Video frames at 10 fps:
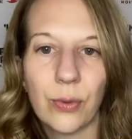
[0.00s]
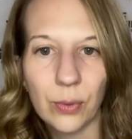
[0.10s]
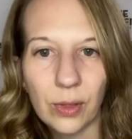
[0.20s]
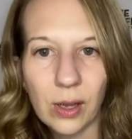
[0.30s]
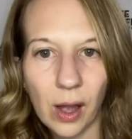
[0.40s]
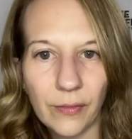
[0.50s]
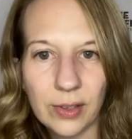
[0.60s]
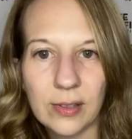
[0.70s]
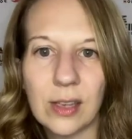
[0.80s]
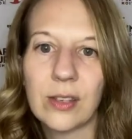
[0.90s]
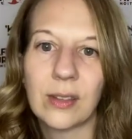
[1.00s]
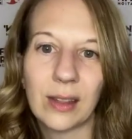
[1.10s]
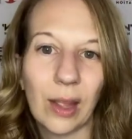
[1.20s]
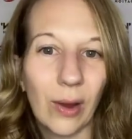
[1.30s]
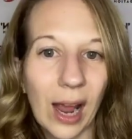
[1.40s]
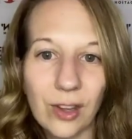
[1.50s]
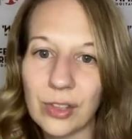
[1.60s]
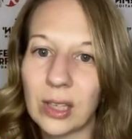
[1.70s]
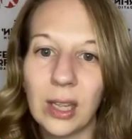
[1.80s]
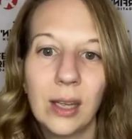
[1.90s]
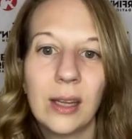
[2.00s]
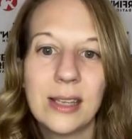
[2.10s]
through the conversation that they were actually